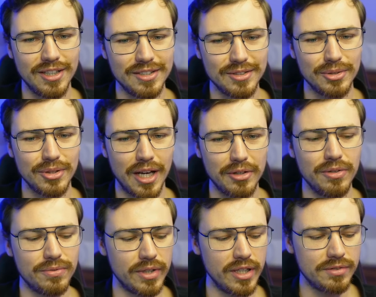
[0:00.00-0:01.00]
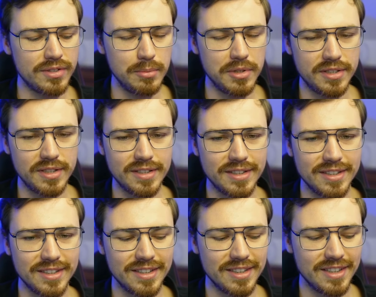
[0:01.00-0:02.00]
do, are you afraid of CBDCs?
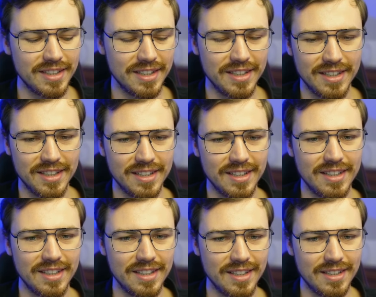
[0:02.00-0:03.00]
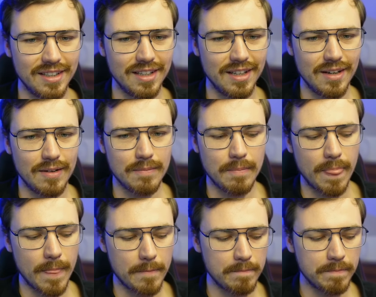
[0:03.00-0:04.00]
Uh, of what?
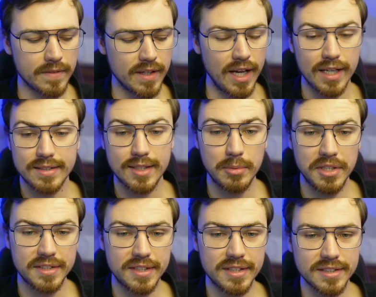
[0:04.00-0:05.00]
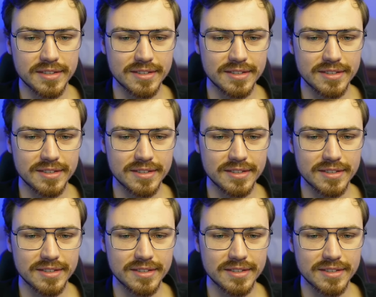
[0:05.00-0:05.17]
Uh, CBDCs